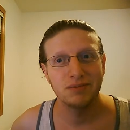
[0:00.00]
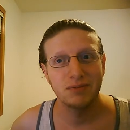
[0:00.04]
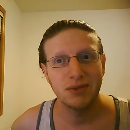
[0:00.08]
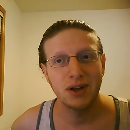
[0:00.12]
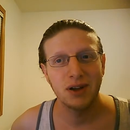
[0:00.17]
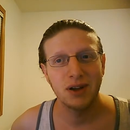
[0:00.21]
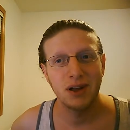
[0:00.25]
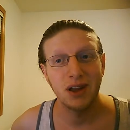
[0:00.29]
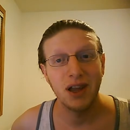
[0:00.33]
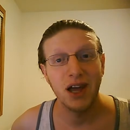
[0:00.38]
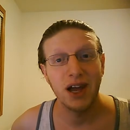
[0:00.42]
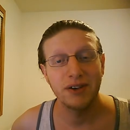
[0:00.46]

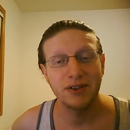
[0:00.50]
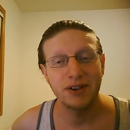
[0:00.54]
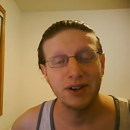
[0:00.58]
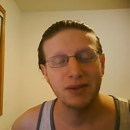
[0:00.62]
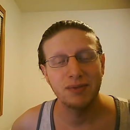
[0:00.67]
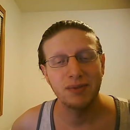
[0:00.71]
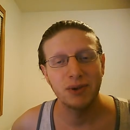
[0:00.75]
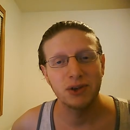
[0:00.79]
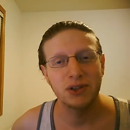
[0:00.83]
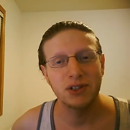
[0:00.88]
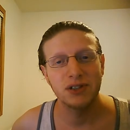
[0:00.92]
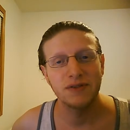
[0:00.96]
a lot of it,
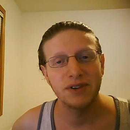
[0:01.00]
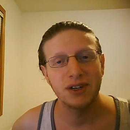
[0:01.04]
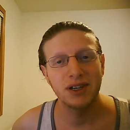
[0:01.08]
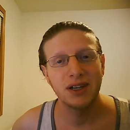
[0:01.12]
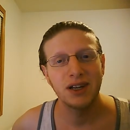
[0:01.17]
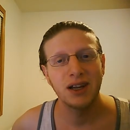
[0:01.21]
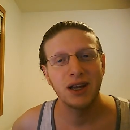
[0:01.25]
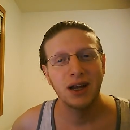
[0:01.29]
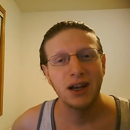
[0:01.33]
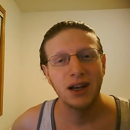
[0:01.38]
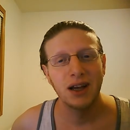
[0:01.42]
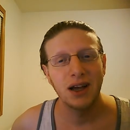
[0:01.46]
most of it.
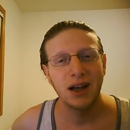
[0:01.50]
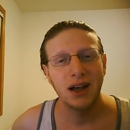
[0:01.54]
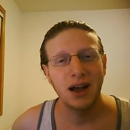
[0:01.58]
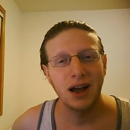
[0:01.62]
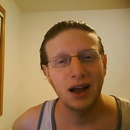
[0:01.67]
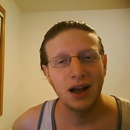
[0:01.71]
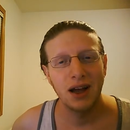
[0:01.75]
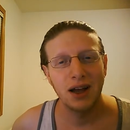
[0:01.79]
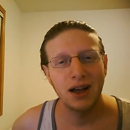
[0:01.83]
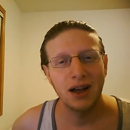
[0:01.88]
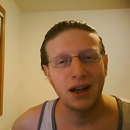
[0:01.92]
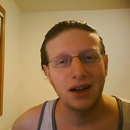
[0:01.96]

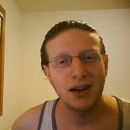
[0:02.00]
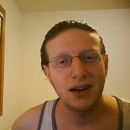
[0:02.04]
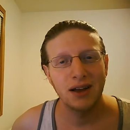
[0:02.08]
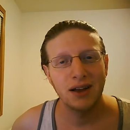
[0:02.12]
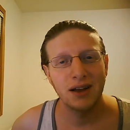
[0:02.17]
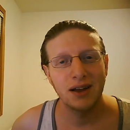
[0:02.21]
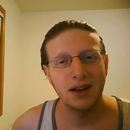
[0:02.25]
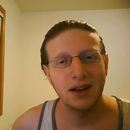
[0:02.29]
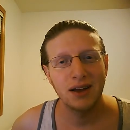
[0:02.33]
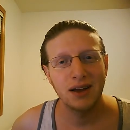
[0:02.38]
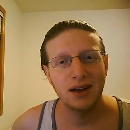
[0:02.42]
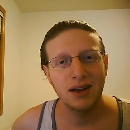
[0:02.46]

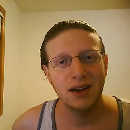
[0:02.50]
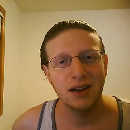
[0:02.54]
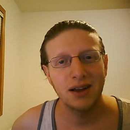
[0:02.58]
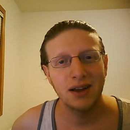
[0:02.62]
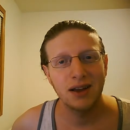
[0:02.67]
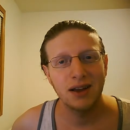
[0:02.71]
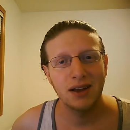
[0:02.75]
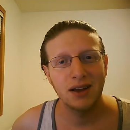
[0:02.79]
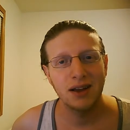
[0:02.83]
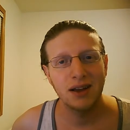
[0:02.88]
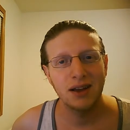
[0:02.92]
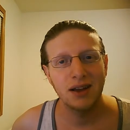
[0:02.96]

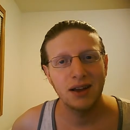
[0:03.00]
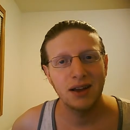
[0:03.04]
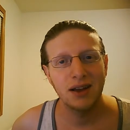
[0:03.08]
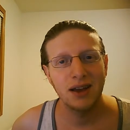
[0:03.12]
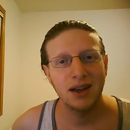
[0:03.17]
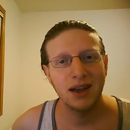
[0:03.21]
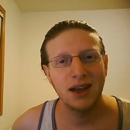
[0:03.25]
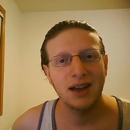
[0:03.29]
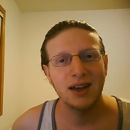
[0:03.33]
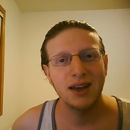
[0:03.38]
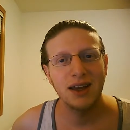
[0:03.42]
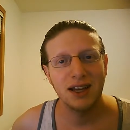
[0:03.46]

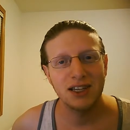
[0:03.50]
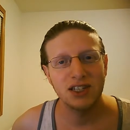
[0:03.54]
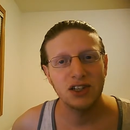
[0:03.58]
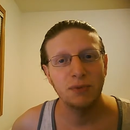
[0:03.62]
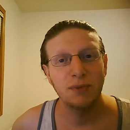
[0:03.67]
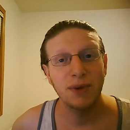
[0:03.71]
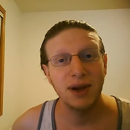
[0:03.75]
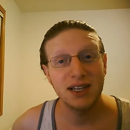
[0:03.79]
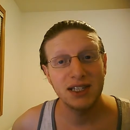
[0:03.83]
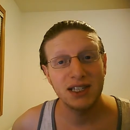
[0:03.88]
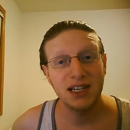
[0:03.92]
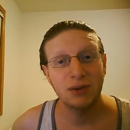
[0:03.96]
And yeah, so
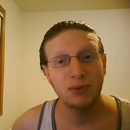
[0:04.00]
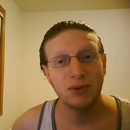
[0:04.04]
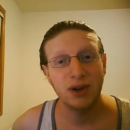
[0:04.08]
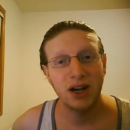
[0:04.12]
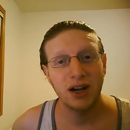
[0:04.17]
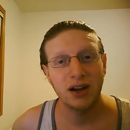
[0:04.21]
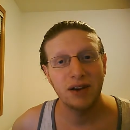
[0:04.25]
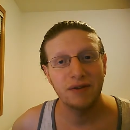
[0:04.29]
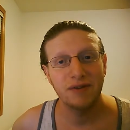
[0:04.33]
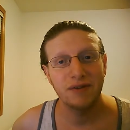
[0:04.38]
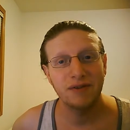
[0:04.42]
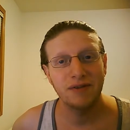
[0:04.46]
based on what
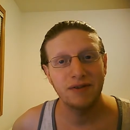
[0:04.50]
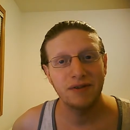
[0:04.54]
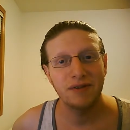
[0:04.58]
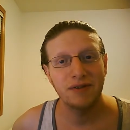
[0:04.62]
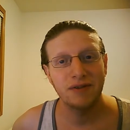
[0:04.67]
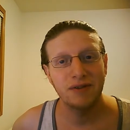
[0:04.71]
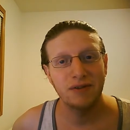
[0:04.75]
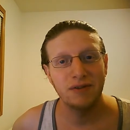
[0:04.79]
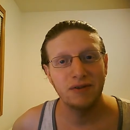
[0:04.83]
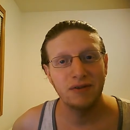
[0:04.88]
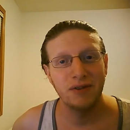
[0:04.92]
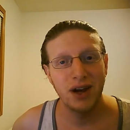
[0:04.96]
I've
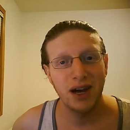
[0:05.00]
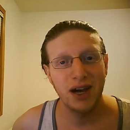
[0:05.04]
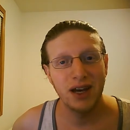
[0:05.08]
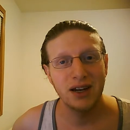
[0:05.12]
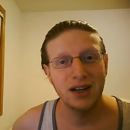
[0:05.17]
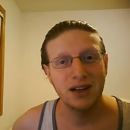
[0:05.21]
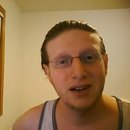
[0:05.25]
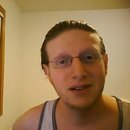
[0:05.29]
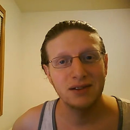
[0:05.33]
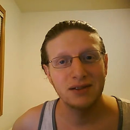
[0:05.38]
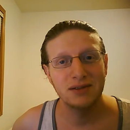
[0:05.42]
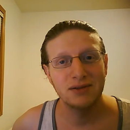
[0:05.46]
read
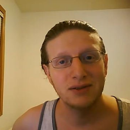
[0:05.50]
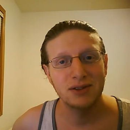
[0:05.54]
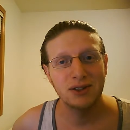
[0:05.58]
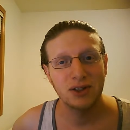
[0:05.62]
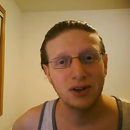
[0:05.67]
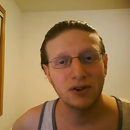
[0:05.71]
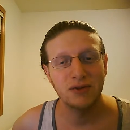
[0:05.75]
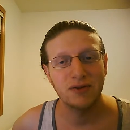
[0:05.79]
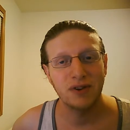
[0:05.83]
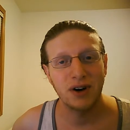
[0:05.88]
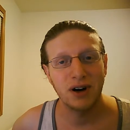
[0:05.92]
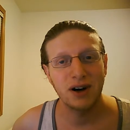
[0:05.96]
and
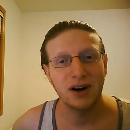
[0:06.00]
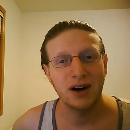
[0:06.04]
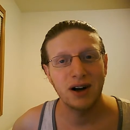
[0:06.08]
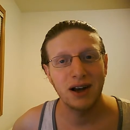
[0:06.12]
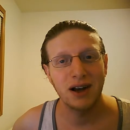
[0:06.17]
so far,